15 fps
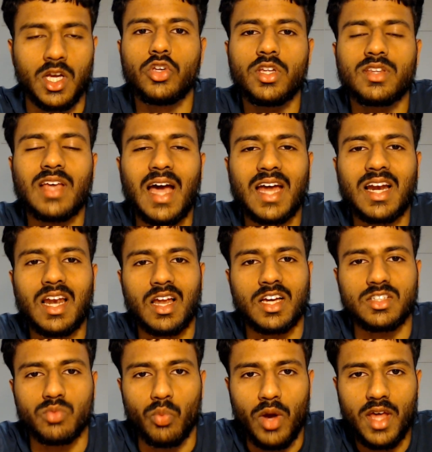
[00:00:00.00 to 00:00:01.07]
You need to
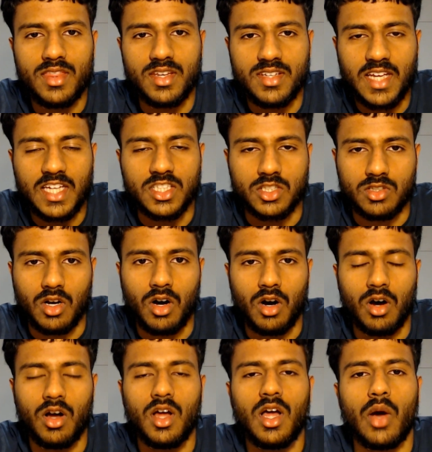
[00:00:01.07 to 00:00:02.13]
analyse where the dangers
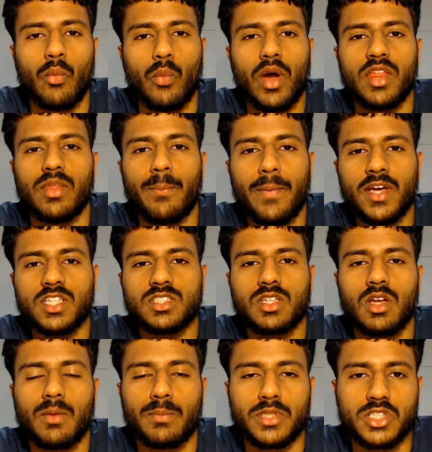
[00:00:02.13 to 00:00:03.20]
are and where the best
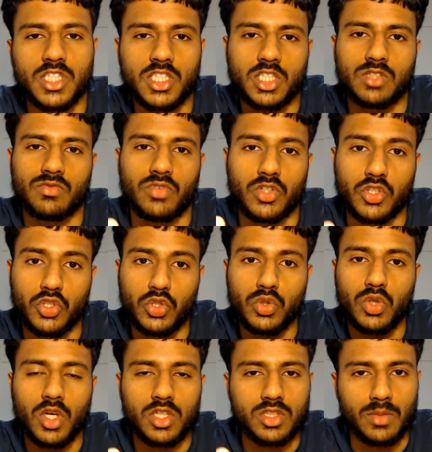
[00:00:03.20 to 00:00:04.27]
position for
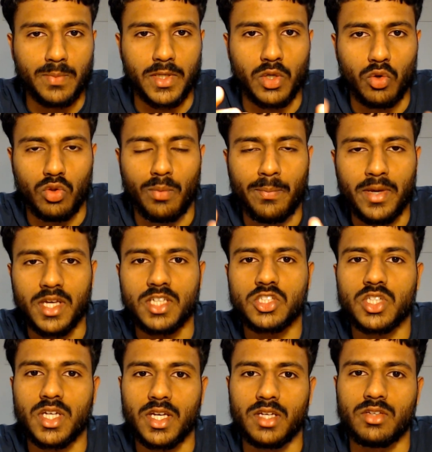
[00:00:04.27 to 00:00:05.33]
you to be on the
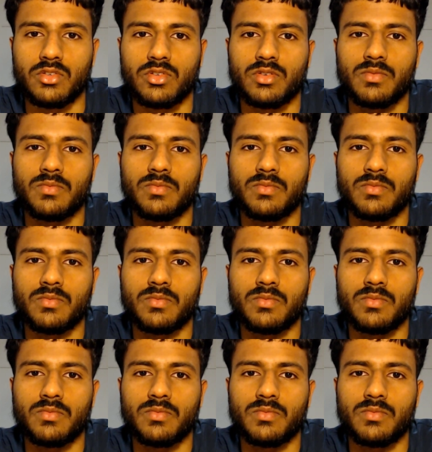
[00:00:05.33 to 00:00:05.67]
pitch is.